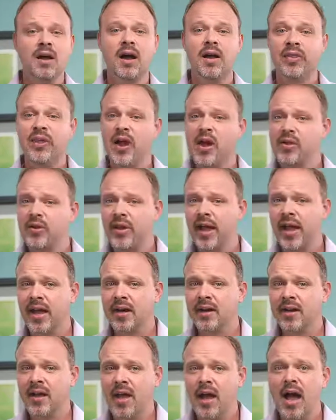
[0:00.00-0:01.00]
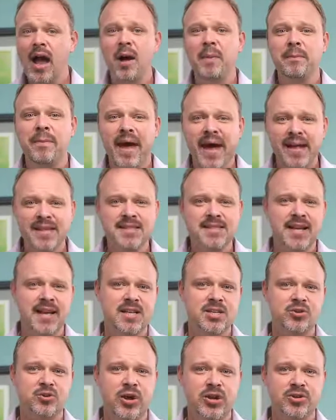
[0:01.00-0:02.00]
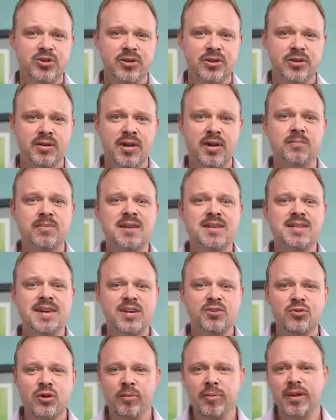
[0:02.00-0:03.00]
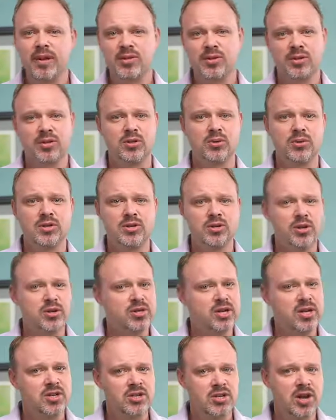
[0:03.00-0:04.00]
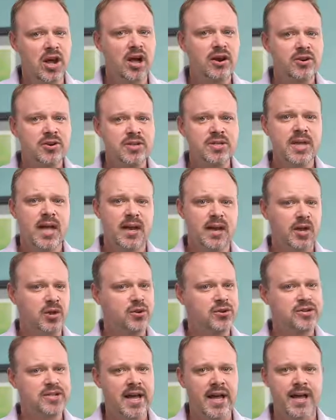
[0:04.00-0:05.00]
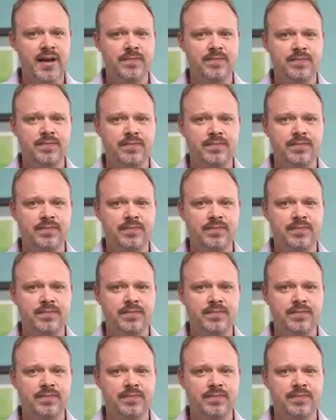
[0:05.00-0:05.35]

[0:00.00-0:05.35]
On the other hand, a bad site structure can be detrimental to a search engine understanding your site.